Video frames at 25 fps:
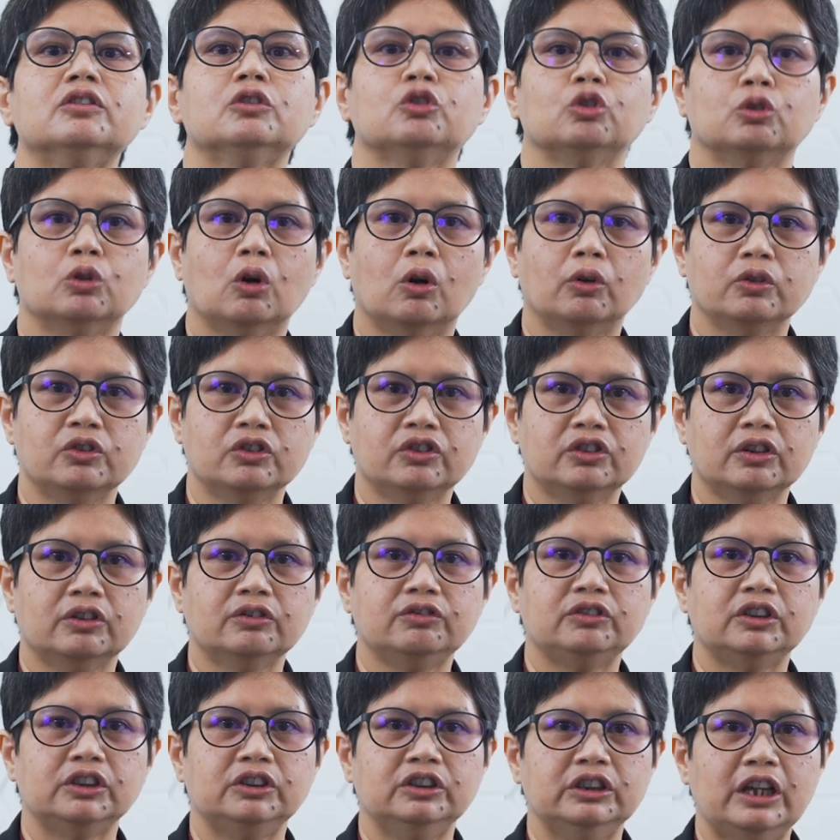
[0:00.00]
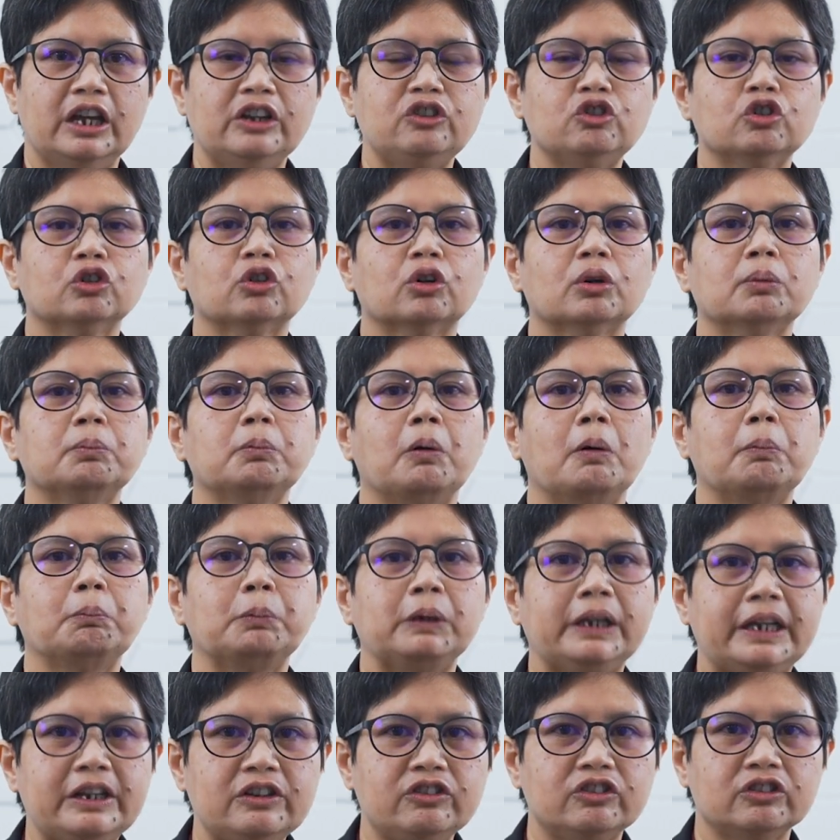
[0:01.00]
to conserve the natural
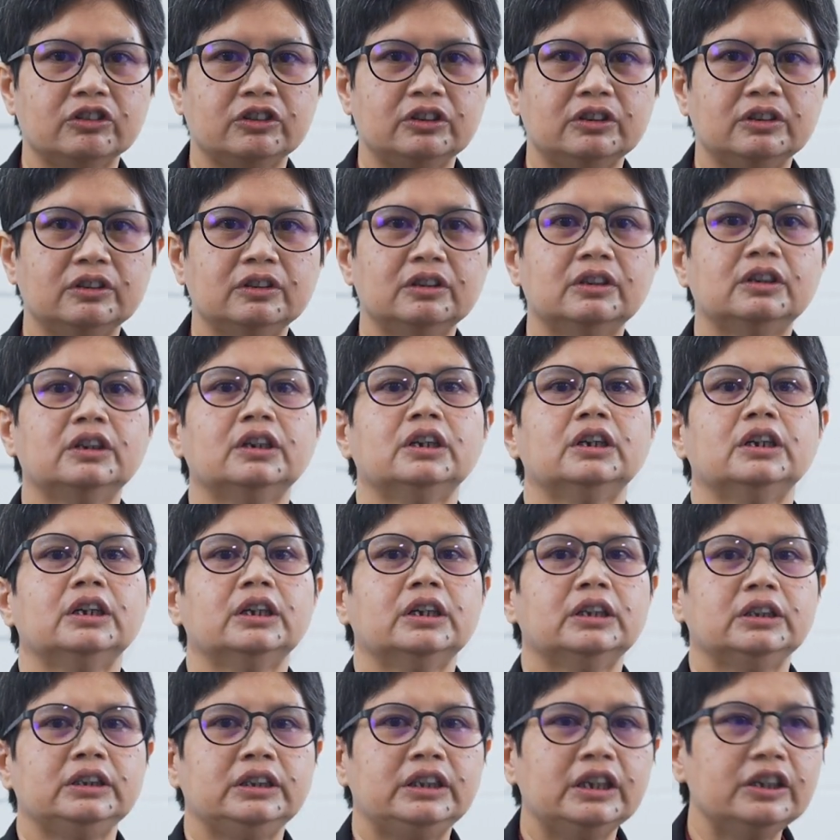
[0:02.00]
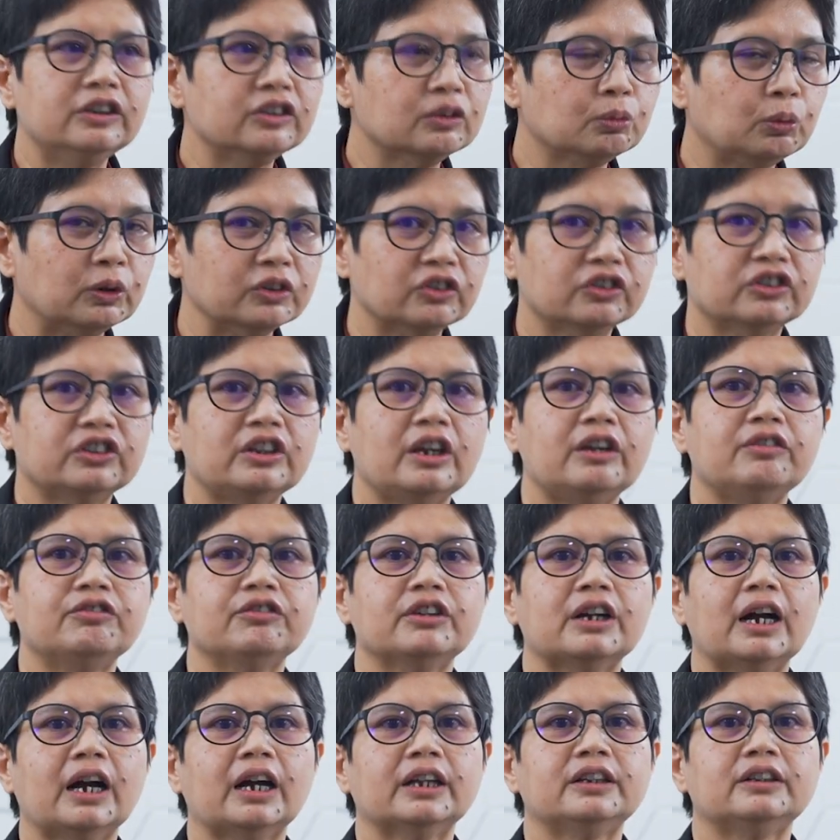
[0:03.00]
population, this will
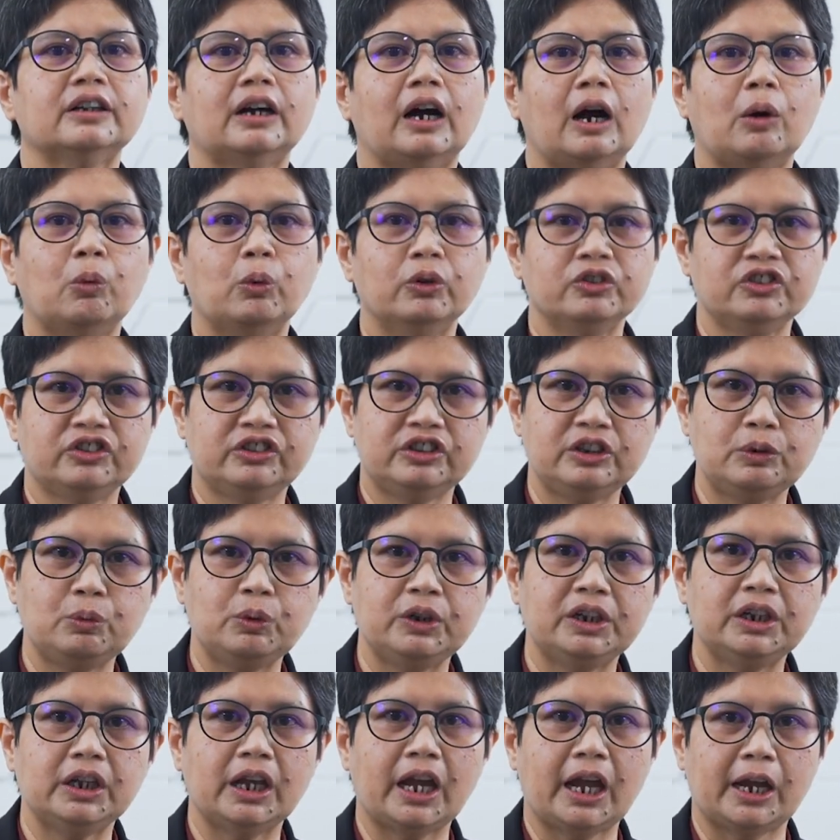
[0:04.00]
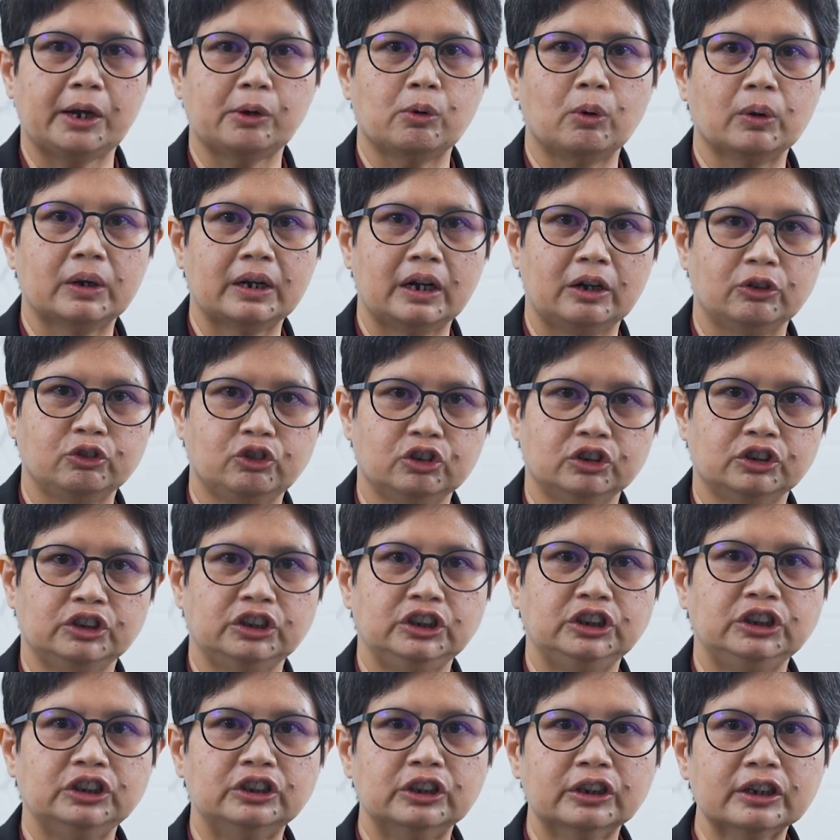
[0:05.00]
safeguard our seaweed aquaculture
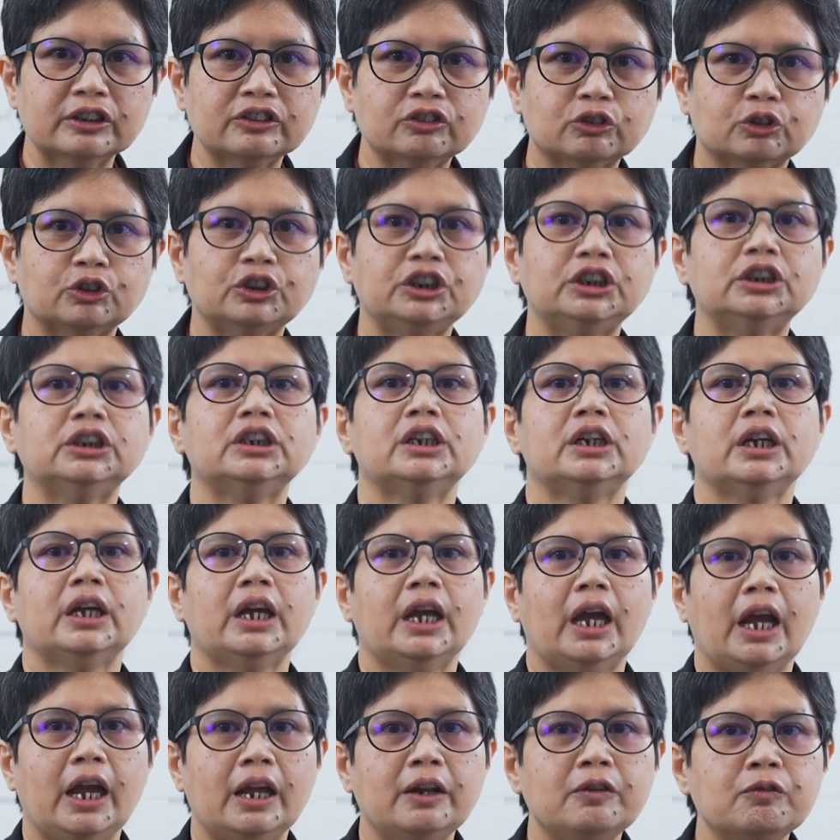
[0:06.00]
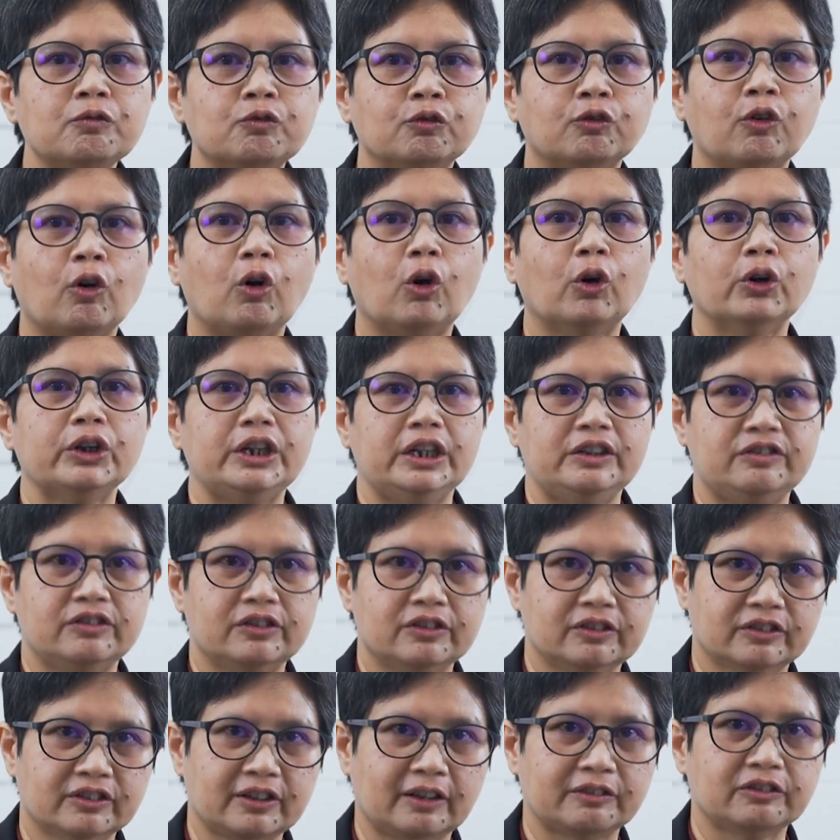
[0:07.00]
industry and for its
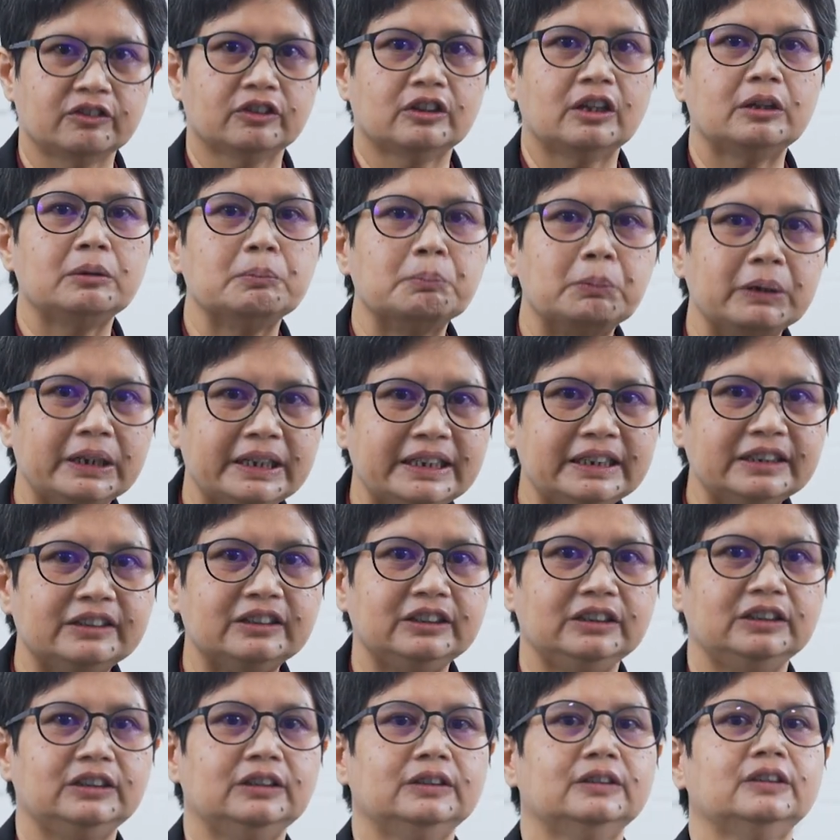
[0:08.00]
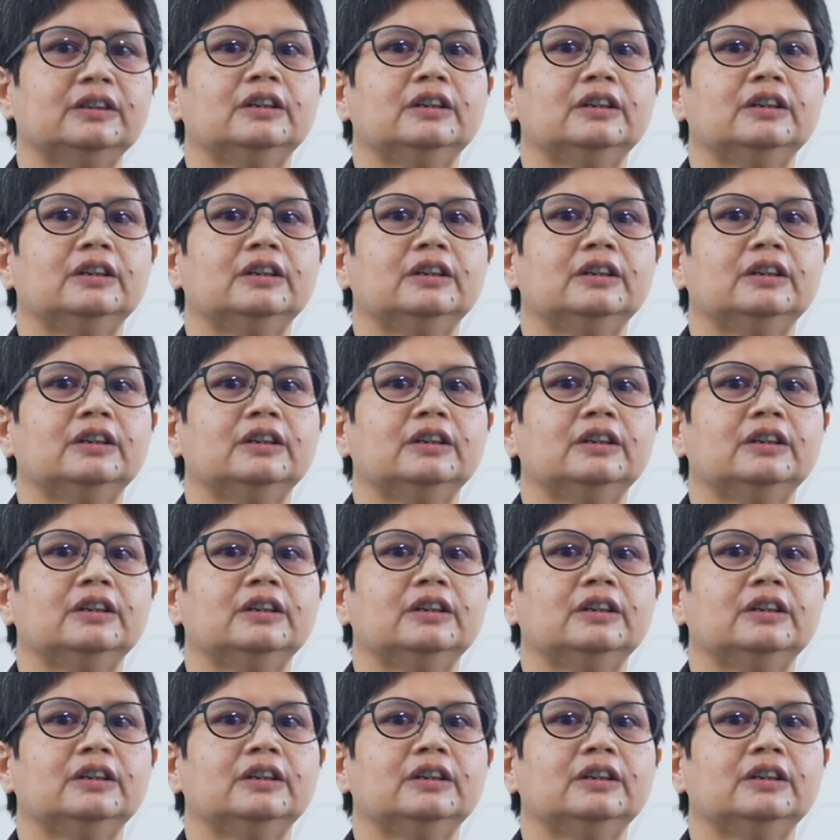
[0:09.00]
sustainability.